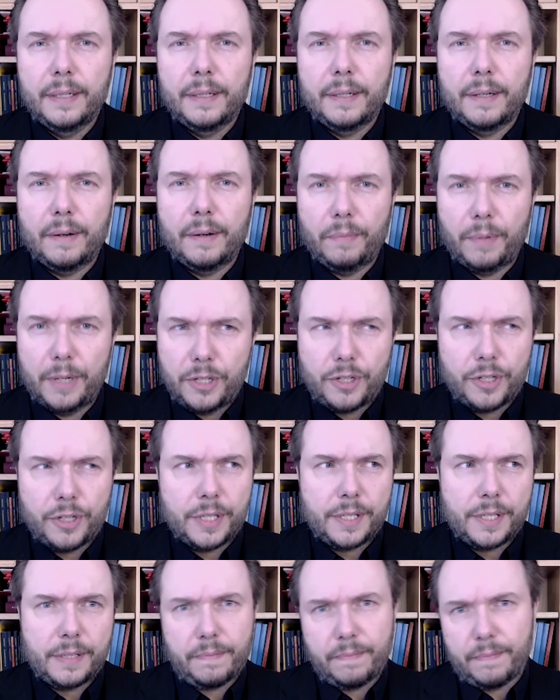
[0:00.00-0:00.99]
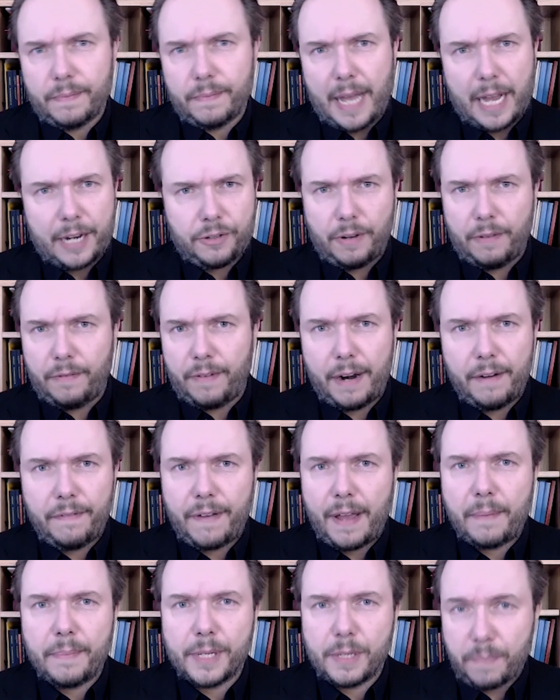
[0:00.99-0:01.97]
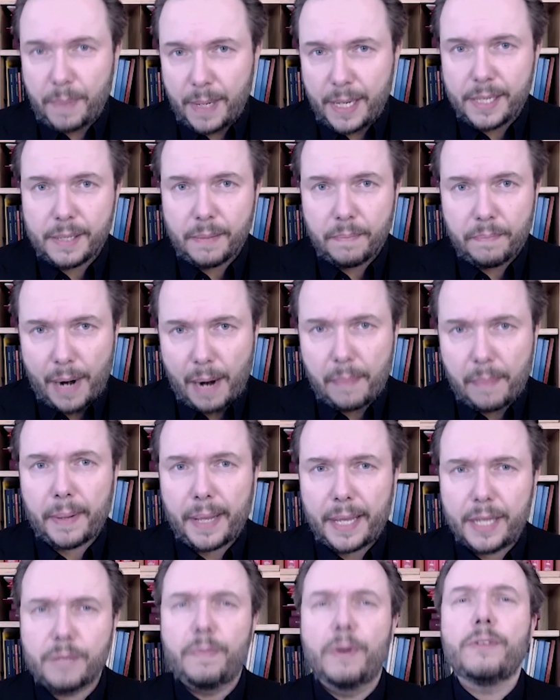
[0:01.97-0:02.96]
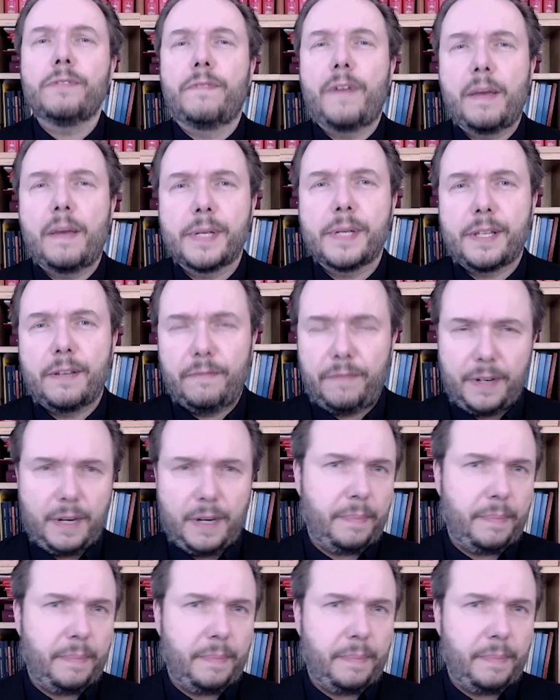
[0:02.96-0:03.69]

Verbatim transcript: which is actually a very famous piece and probably his most famous symphony.